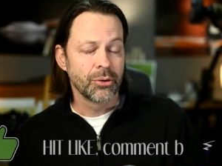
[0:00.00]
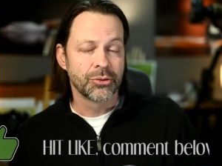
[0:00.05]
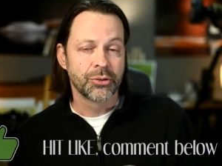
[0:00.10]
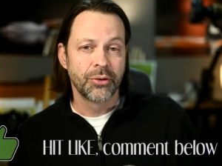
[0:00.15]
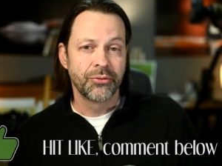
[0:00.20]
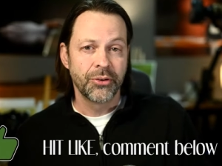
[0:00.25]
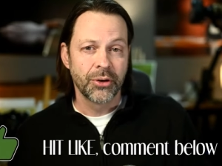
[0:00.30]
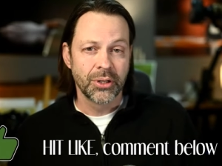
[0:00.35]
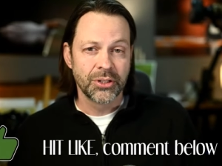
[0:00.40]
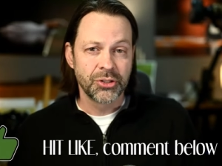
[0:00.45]
So
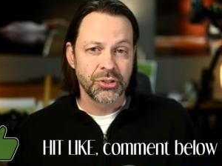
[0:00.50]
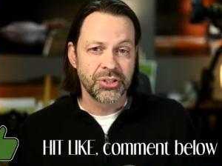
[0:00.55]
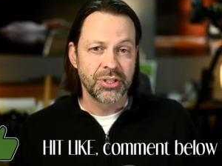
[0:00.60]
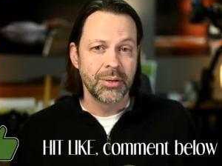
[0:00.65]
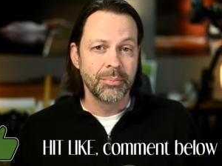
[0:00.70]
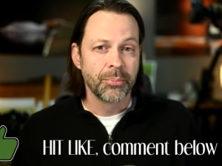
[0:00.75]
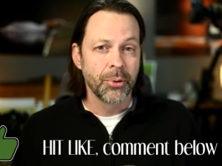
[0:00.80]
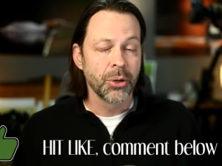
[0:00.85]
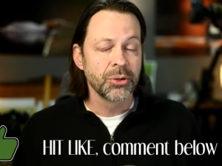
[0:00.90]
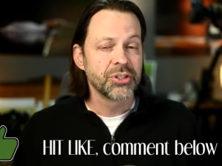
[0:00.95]
if you're interested
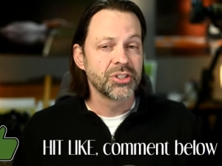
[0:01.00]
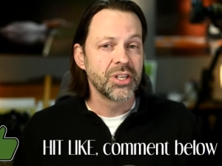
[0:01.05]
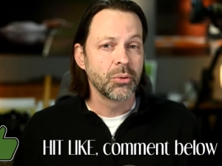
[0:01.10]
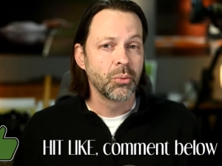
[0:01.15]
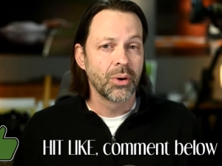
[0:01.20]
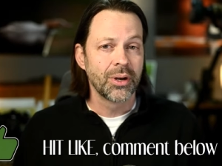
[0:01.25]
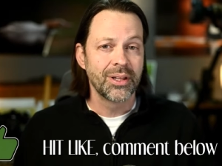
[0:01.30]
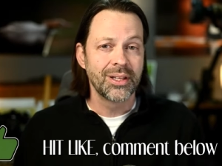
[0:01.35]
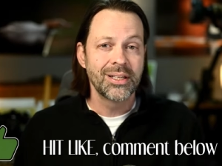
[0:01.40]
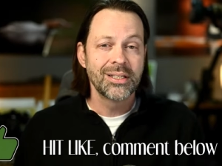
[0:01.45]
in purchasing
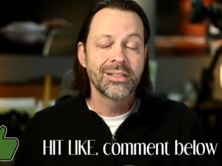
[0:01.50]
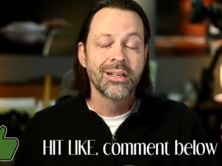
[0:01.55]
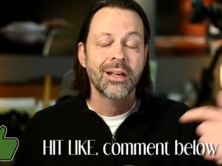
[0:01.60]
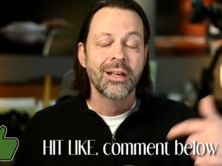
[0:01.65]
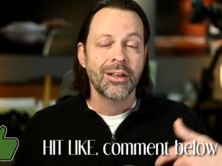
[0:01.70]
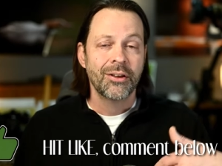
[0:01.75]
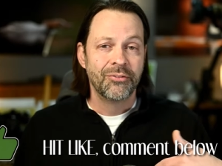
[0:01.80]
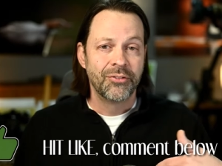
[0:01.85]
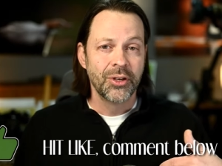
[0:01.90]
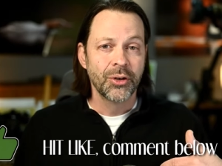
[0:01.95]
one of these,
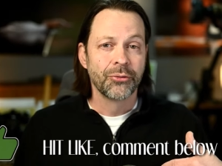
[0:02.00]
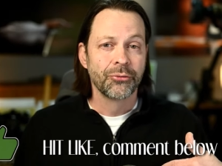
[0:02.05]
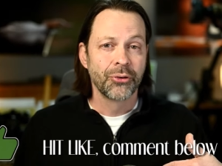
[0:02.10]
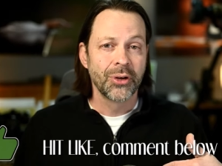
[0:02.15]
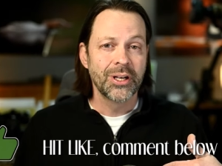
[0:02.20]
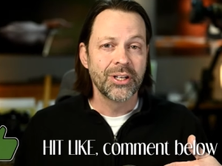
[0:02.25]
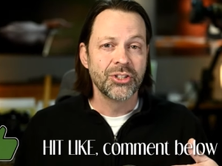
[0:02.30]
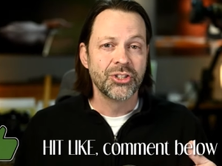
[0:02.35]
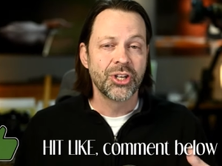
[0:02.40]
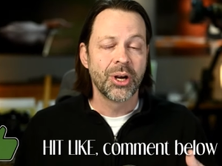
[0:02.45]
feel free
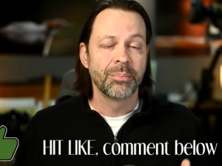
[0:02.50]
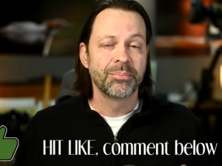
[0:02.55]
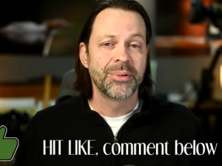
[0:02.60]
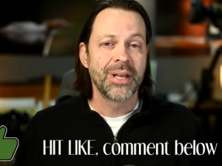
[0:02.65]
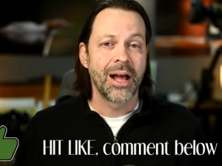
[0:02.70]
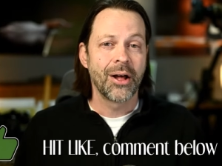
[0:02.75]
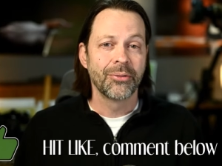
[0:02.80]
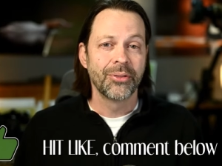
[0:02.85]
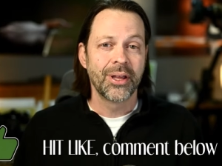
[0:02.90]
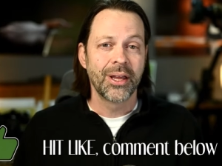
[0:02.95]
to jump
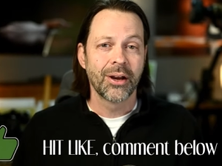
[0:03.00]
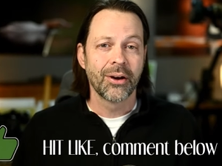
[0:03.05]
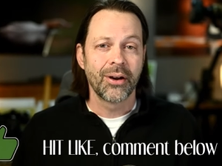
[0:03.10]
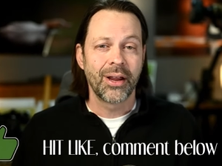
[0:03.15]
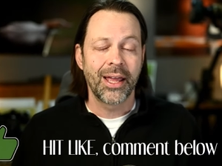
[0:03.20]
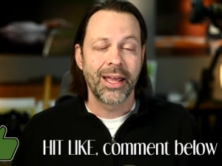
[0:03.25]
down there